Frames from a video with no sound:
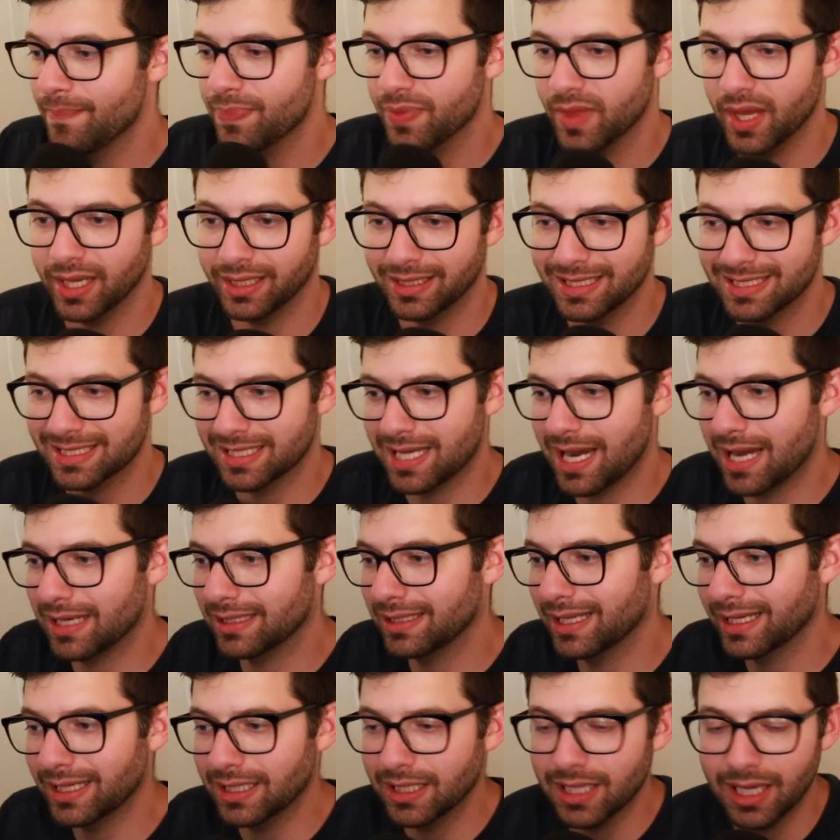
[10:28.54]
like this kind of
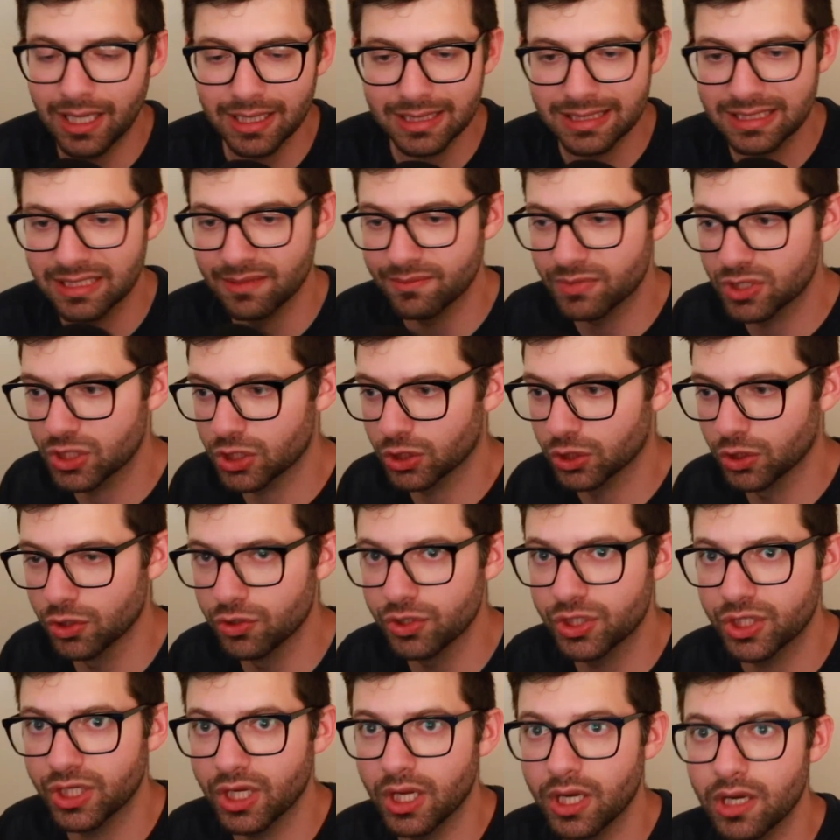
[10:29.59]
like custom
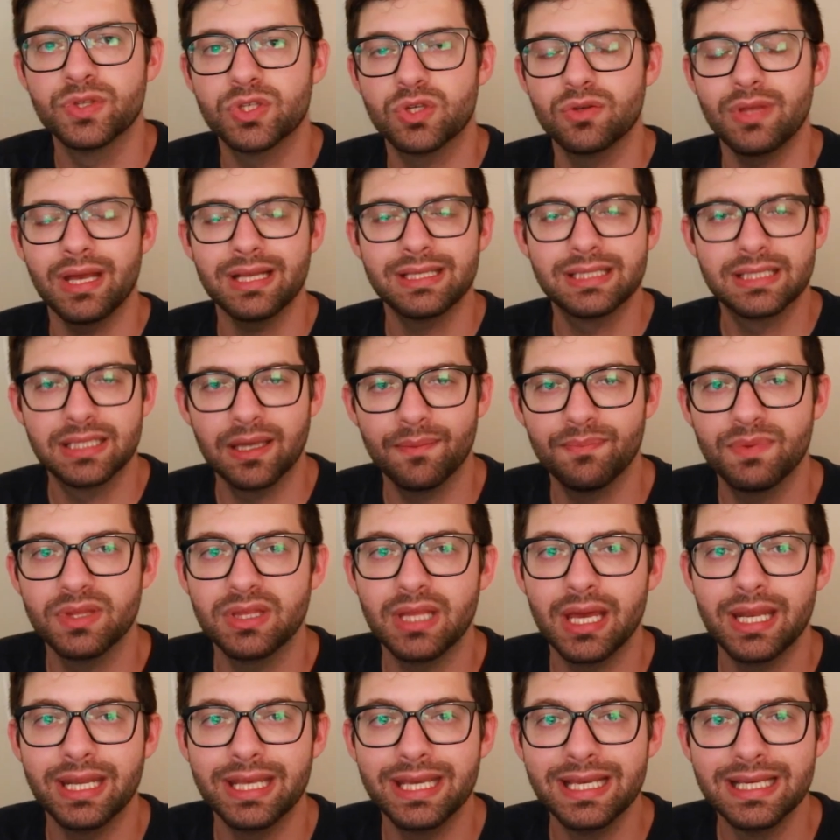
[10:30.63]
solution. So that's something
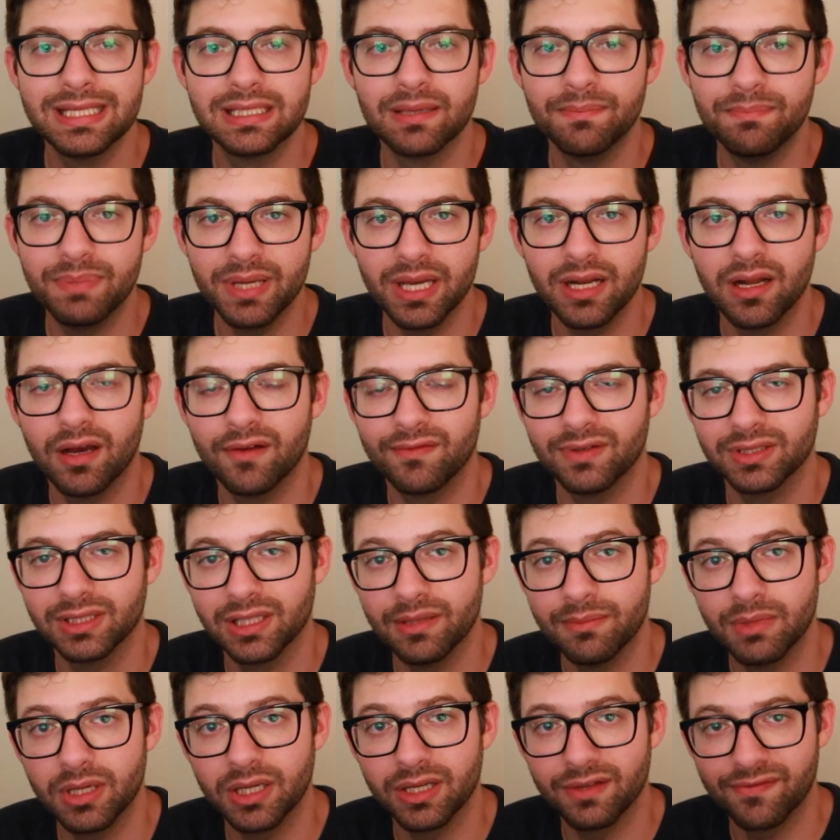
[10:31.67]
that is a bit of a
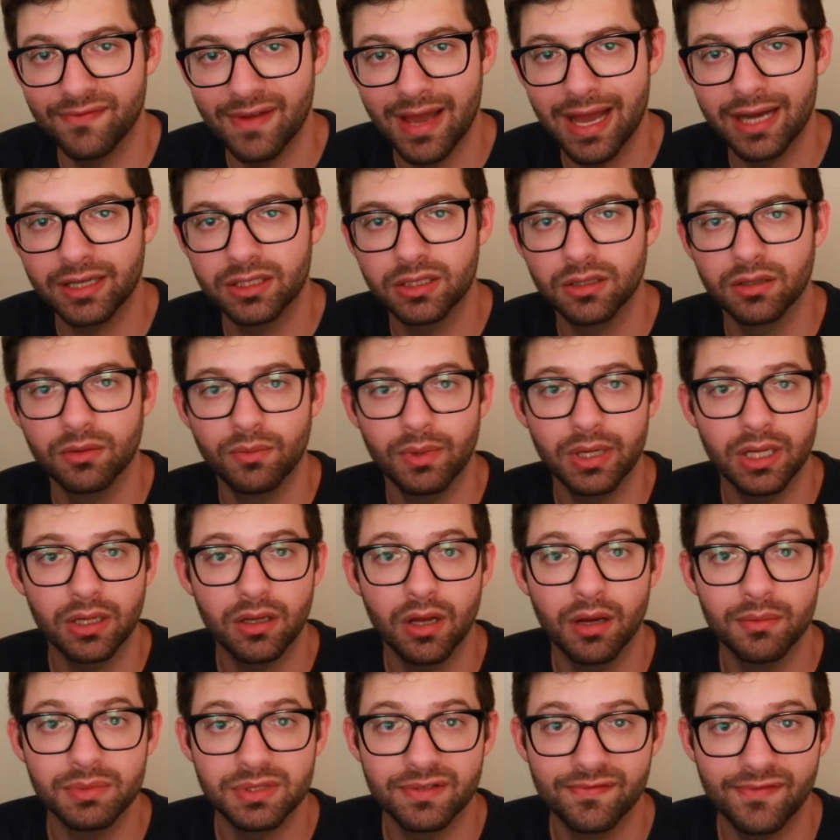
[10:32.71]
limiting factor when it
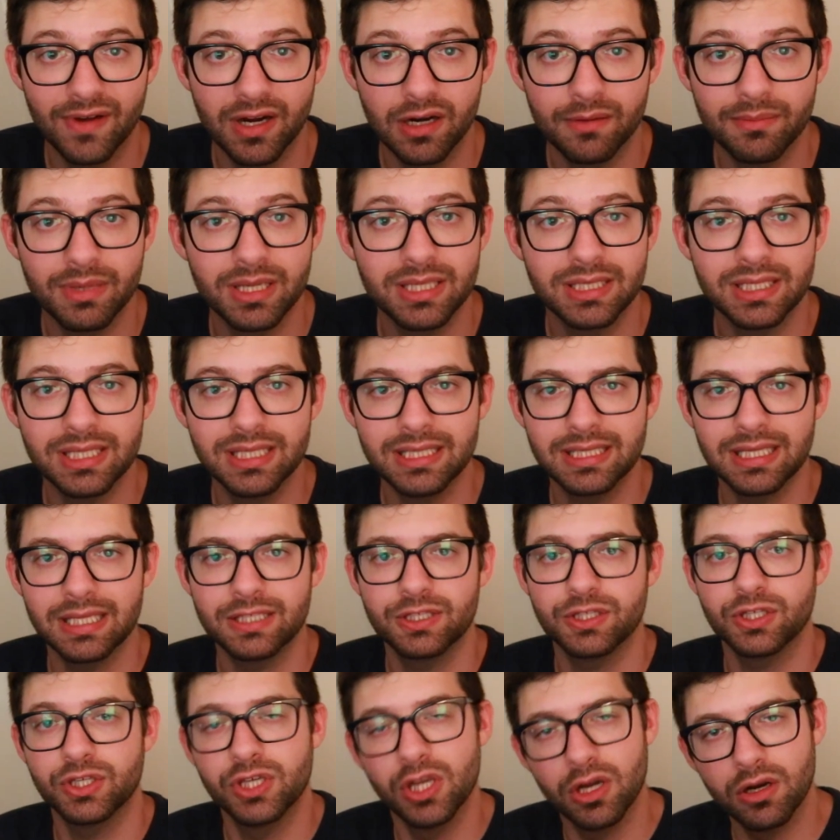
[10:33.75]
comes to Firebase, is that
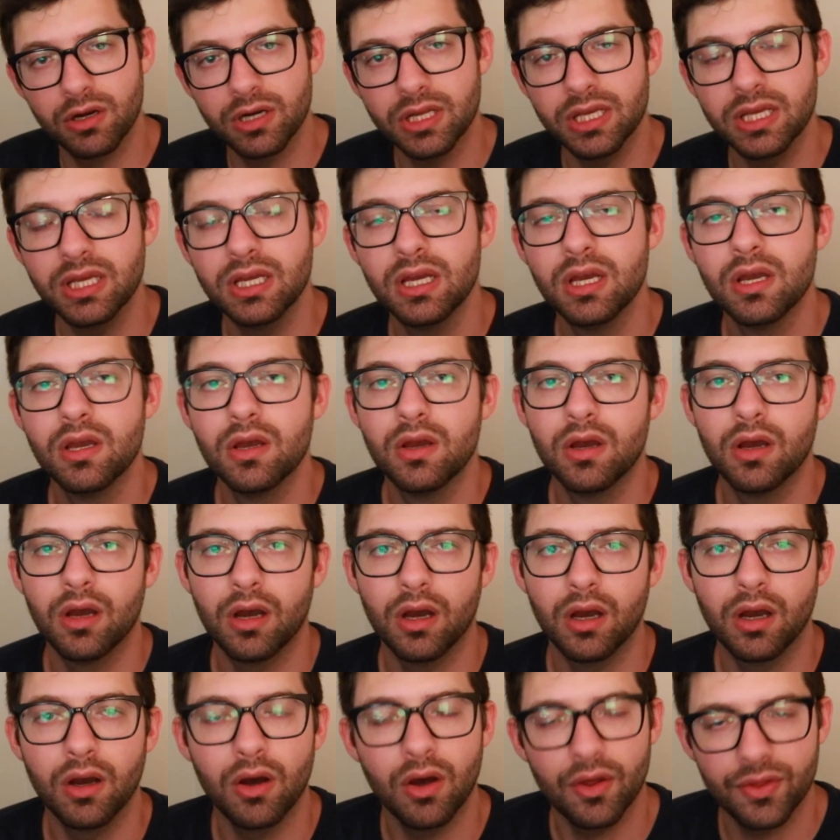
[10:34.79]
security
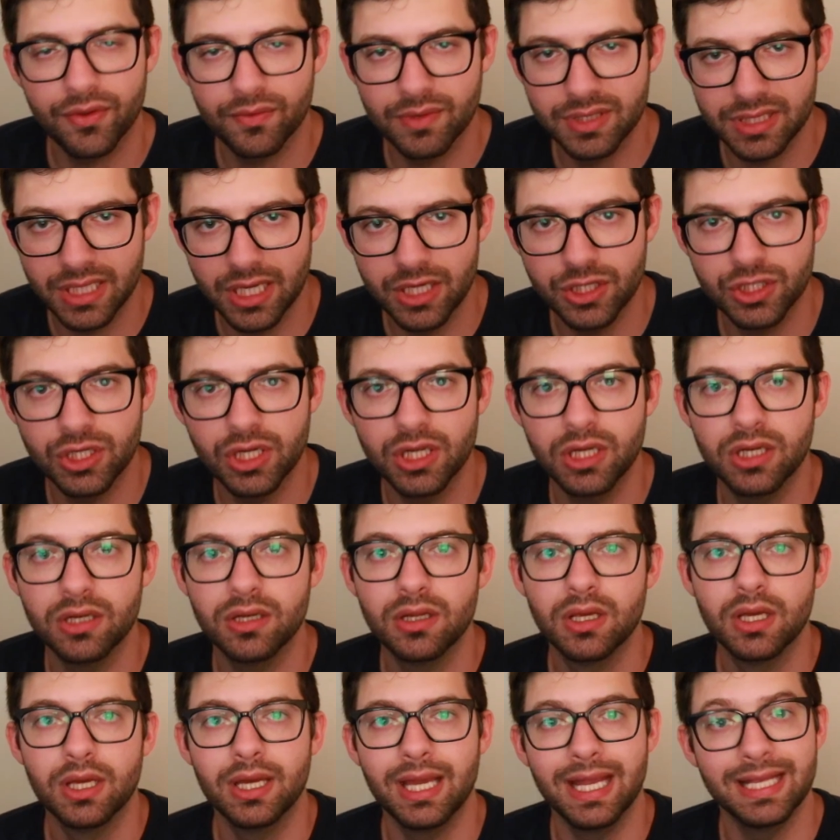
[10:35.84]

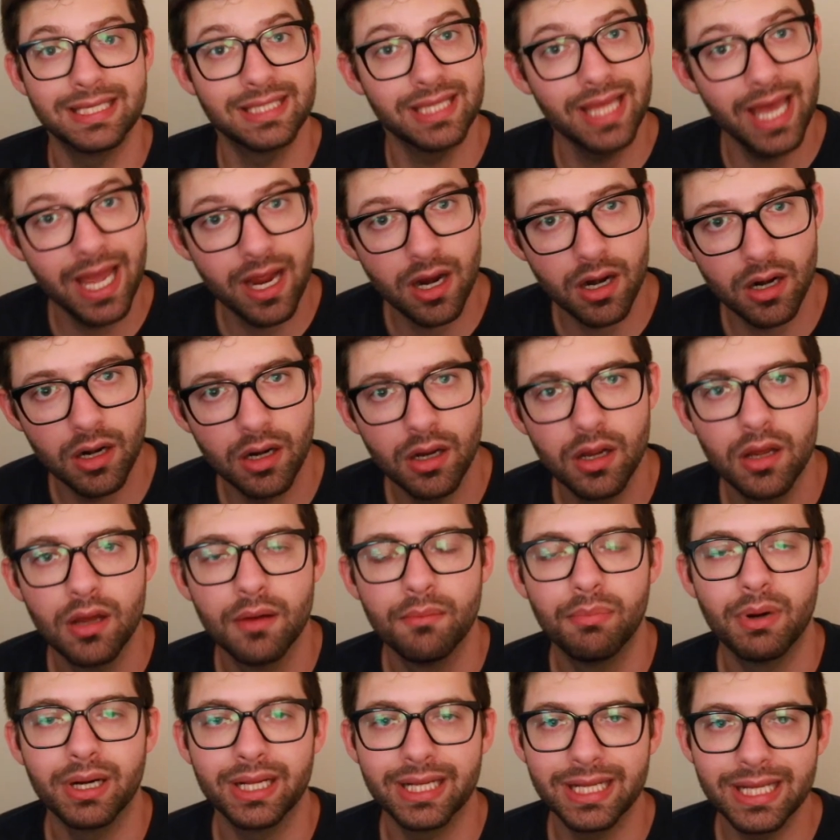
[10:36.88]
authorization, it's there,
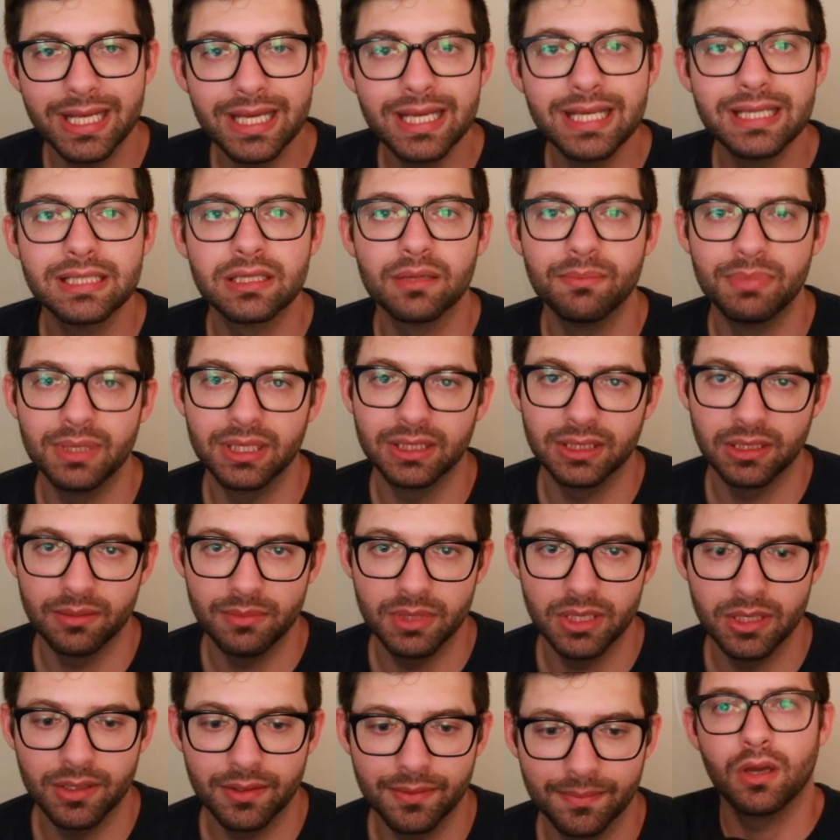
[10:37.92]
but it is a bit
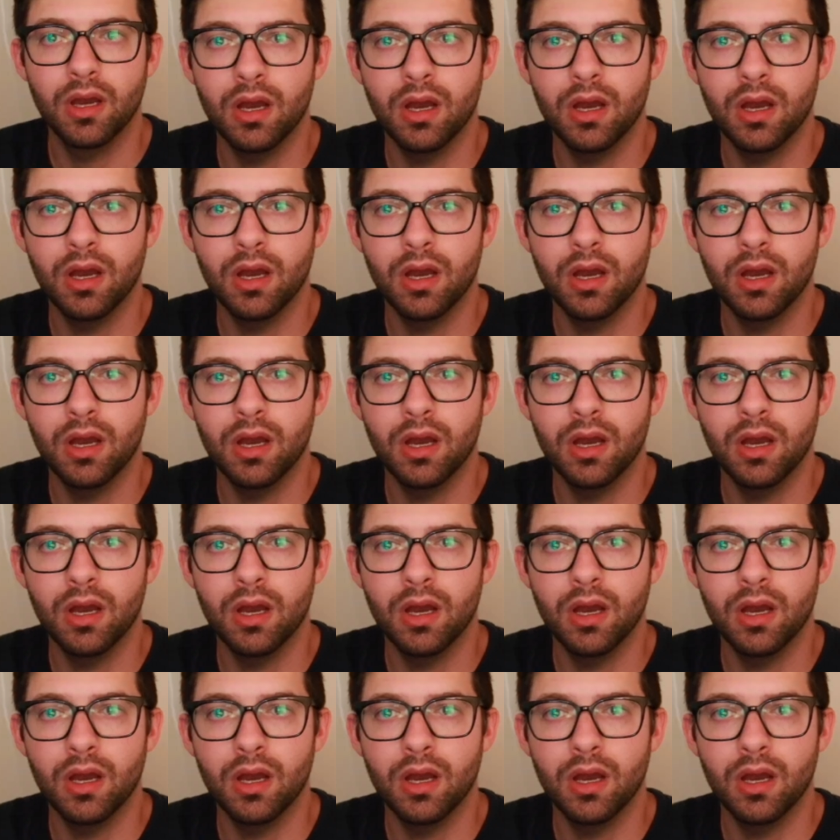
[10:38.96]
limited.